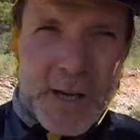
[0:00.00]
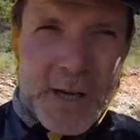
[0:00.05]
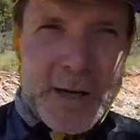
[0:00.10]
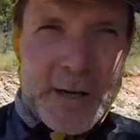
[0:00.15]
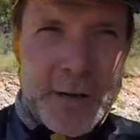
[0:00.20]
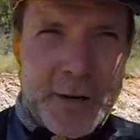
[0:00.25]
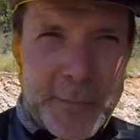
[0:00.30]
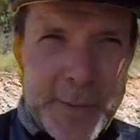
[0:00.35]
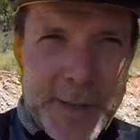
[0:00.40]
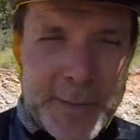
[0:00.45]
A
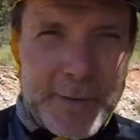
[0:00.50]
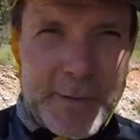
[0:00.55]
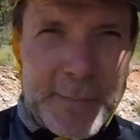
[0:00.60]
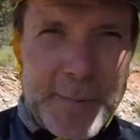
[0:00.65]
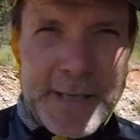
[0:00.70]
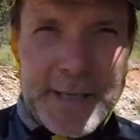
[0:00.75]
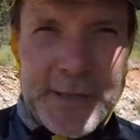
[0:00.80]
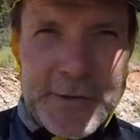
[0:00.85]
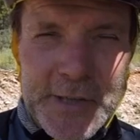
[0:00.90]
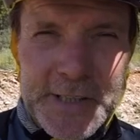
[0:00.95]
lot of people have
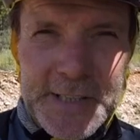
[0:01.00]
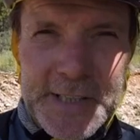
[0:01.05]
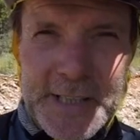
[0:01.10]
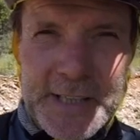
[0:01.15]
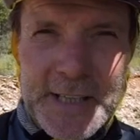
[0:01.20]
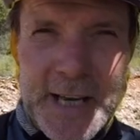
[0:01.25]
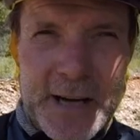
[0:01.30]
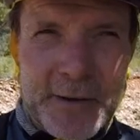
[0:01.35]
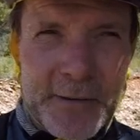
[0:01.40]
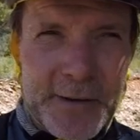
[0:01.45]
been interested
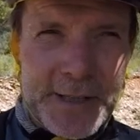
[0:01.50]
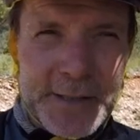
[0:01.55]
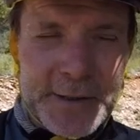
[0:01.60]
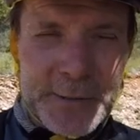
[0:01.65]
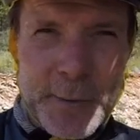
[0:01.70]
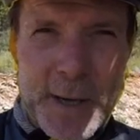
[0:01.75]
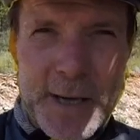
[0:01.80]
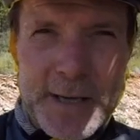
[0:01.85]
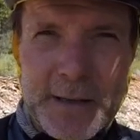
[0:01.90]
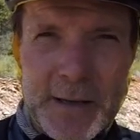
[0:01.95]
in how things
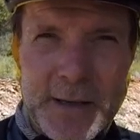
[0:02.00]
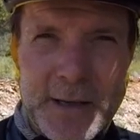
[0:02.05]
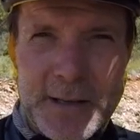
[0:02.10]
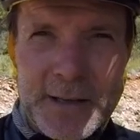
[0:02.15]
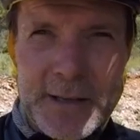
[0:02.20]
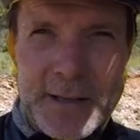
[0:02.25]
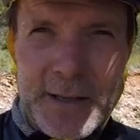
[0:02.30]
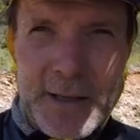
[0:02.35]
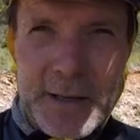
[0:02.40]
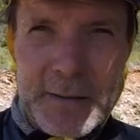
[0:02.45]
went,
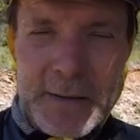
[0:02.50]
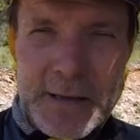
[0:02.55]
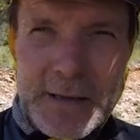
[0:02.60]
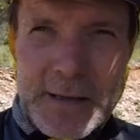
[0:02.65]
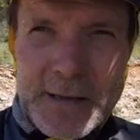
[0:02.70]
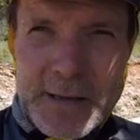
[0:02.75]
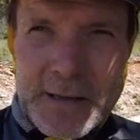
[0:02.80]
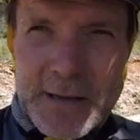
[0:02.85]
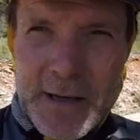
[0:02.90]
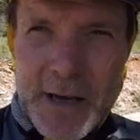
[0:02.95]

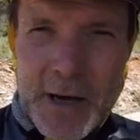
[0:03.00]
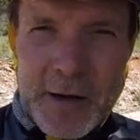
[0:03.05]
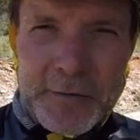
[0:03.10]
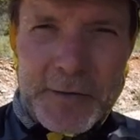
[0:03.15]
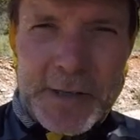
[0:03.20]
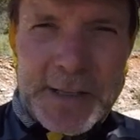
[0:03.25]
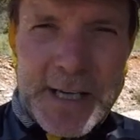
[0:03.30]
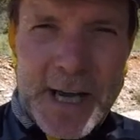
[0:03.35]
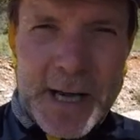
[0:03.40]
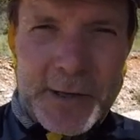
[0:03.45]
and
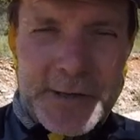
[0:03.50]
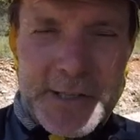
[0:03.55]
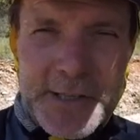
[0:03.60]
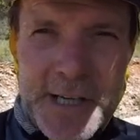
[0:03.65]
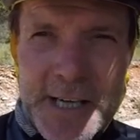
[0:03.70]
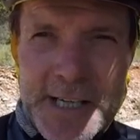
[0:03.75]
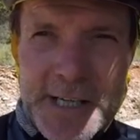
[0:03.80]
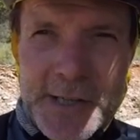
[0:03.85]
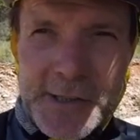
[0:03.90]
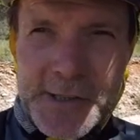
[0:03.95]
hopefully now
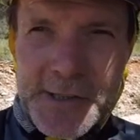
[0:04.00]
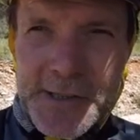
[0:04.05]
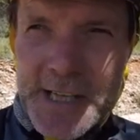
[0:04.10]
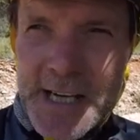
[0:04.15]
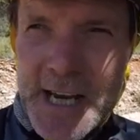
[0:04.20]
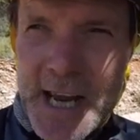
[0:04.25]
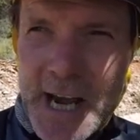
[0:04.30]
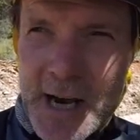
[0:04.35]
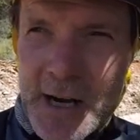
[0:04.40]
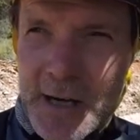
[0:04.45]
today you can
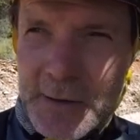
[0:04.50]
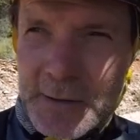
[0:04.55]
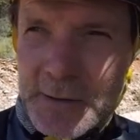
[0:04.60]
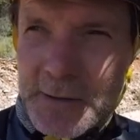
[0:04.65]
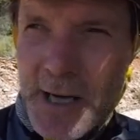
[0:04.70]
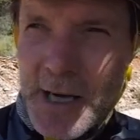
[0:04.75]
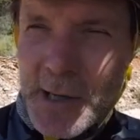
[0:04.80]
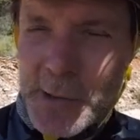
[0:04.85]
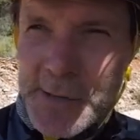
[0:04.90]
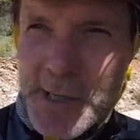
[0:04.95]
see
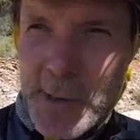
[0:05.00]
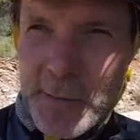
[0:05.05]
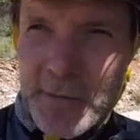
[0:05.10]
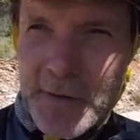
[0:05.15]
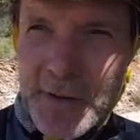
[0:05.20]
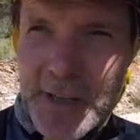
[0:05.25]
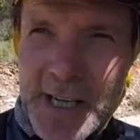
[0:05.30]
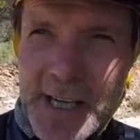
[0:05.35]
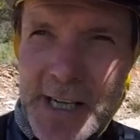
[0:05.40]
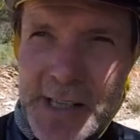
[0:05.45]
how some
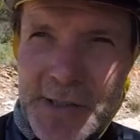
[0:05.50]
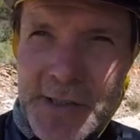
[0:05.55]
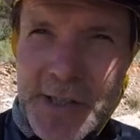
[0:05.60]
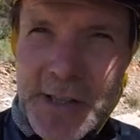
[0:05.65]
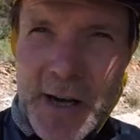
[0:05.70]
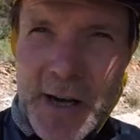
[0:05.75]
of it is, you